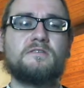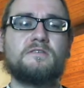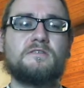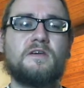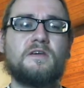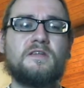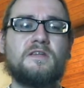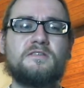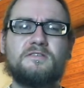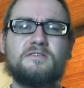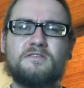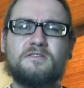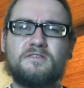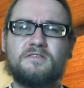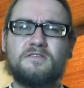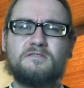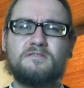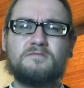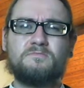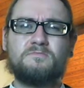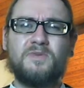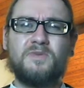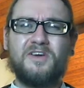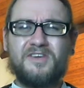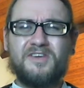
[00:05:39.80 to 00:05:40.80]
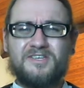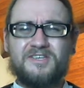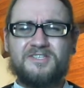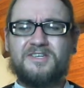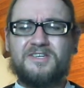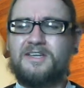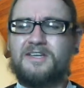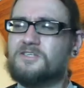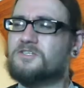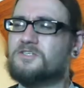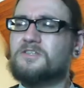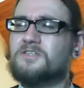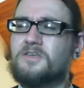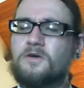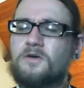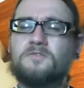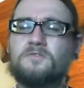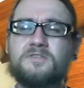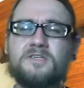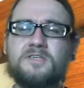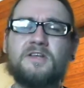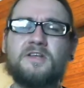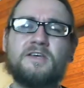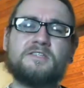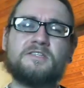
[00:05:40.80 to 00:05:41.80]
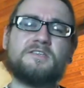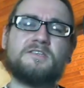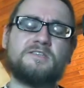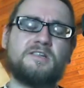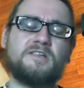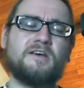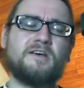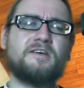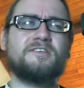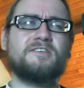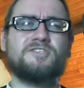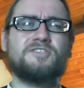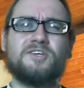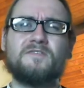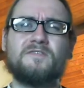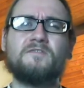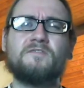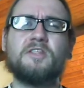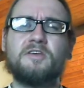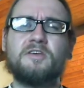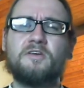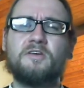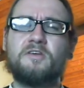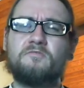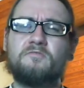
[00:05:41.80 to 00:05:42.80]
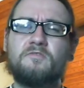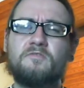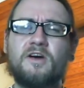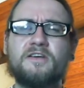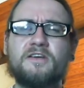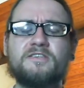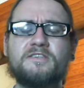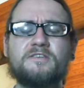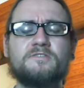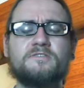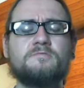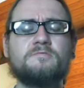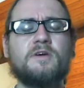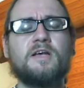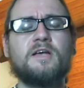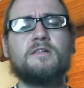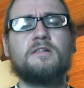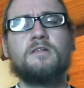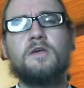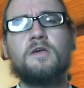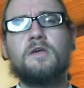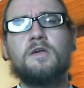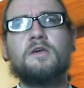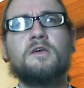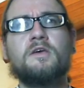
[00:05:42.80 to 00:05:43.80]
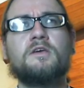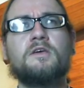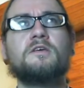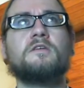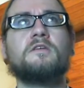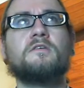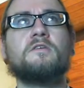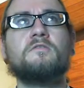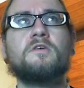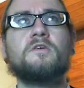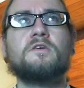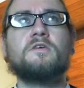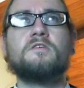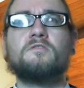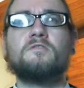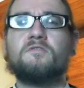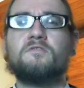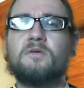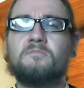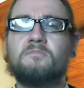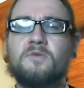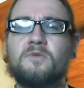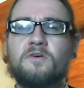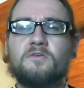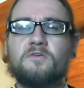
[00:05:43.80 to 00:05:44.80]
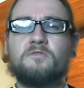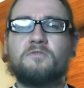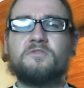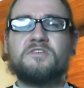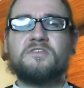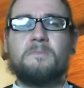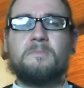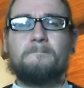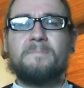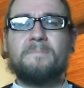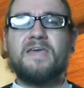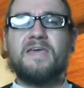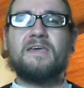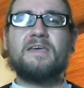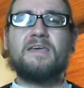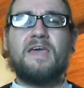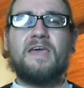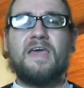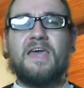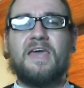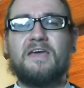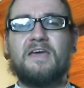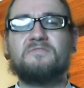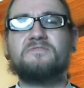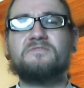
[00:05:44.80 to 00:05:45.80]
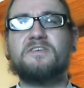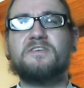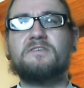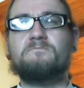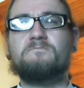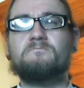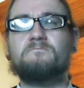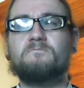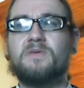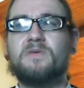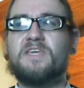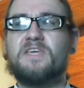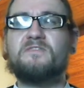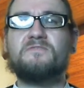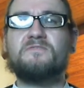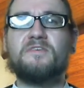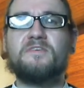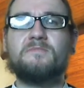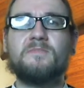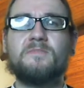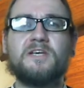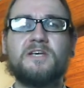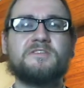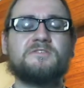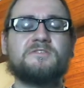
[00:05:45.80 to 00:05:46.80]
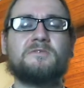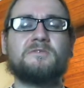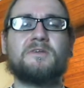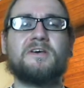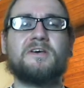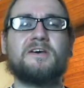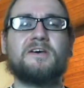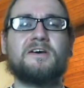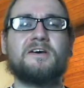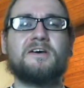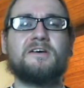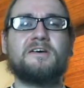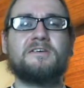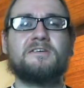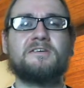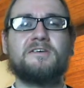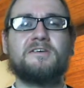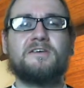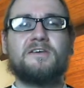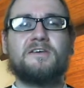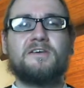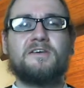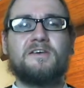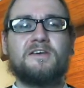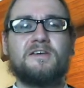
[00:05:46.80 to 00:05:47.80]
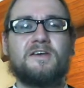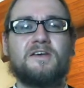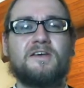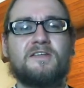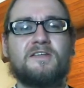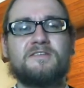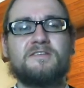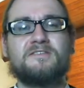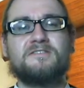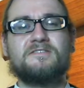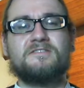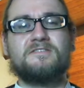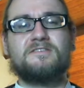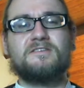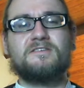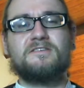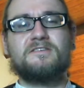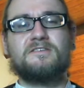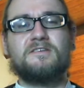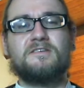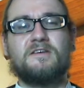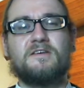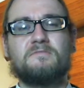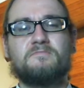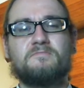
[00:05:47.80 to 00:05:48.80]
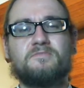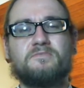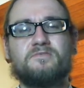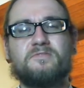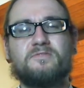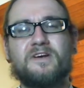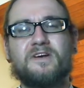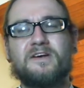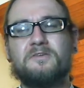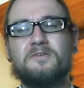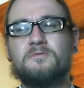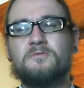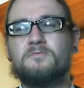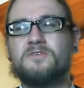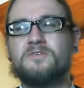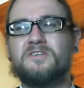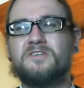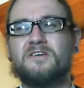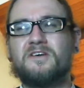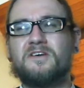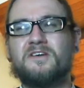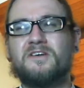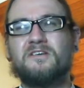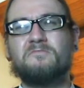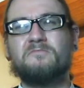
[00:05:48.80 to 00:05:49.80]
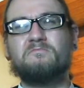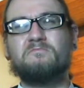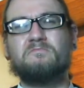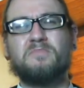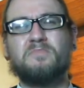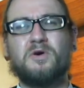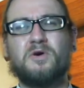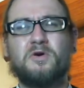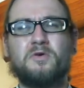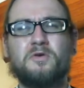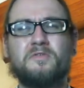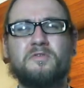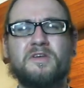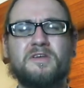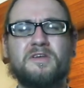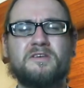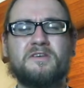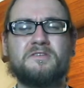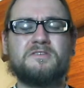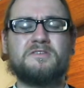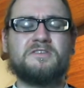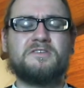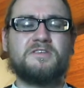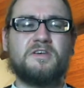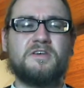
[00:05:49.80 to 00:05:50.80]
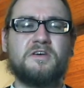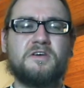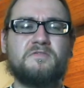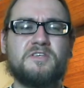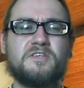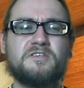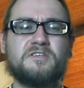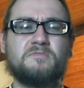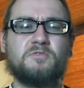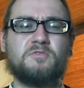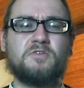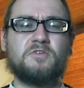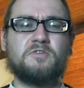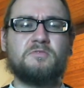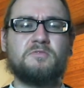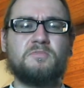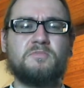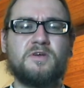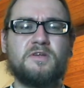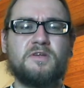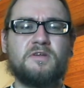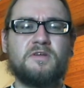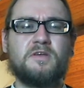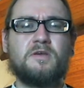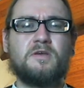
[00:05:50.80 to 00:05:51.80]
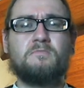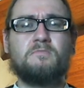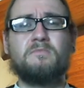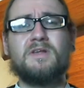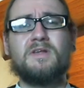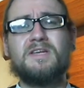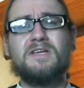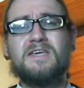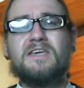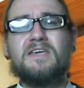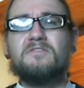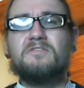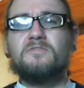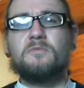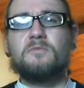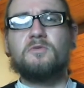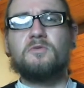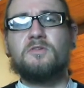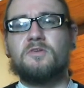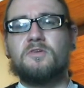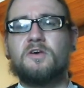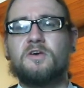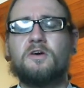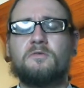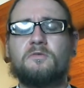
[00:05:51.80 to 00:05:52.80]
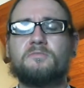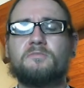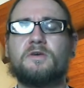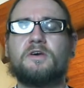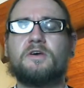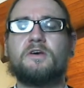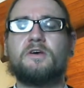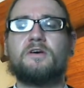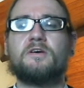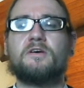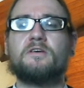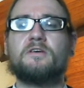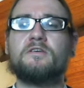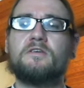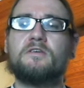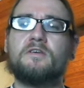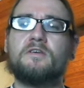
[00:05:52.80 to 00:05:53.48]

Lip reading: And by extension, the Alternators line generally got it right as well. Grimlock was a big, hefty, beefy muscle car, and Prowl was a kind of boring and serviceable but believable cop car.